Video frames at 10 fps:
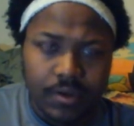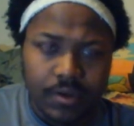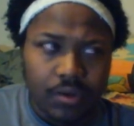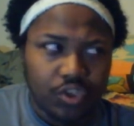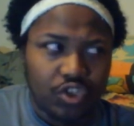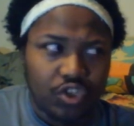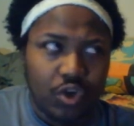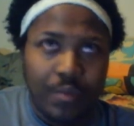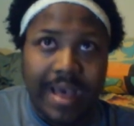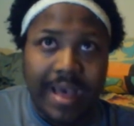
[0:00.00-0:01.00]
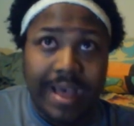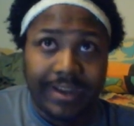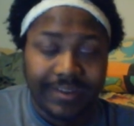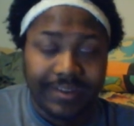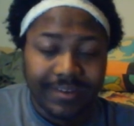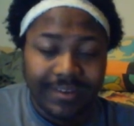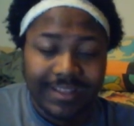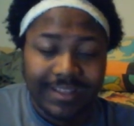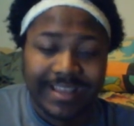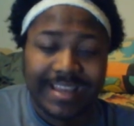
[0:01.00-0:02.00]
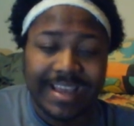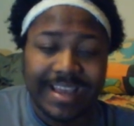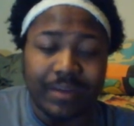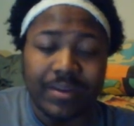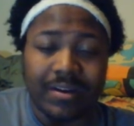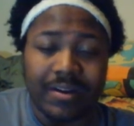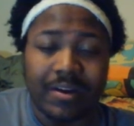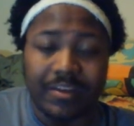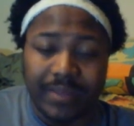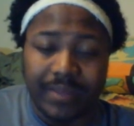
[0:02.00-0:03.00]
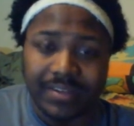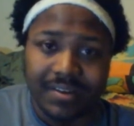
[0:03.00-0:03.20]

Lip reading: So mad that they can't win an argument,